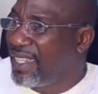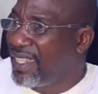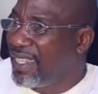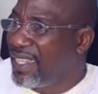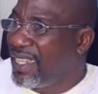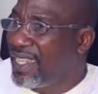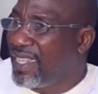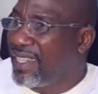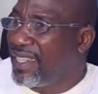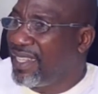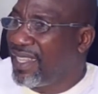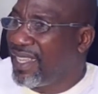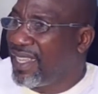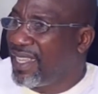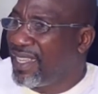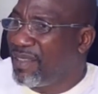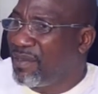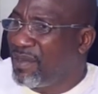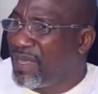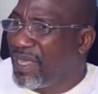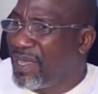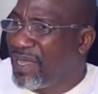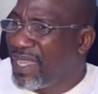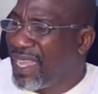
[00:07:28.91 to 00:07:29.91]

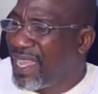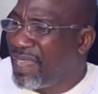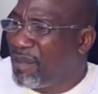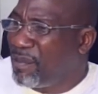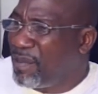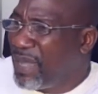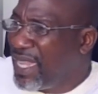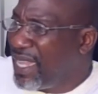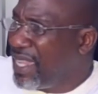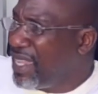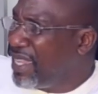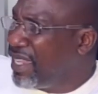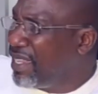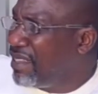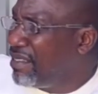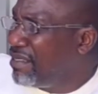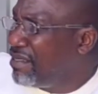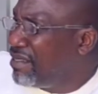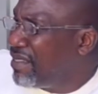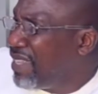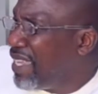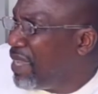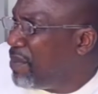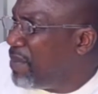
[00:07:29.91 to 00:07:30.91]
Are we,
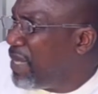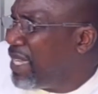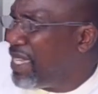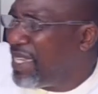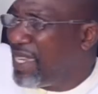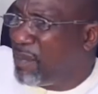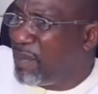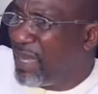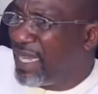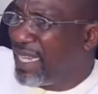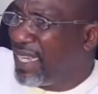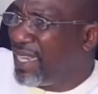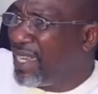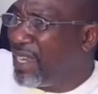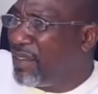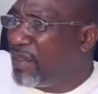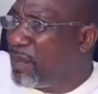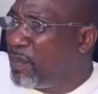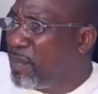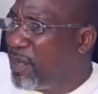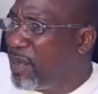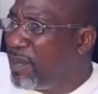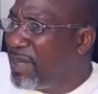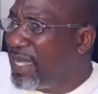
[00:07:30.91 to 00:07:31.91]
a banana
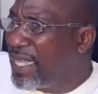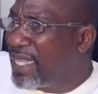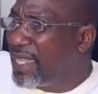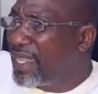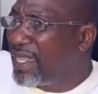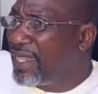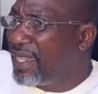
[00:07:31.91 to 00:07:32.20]
republic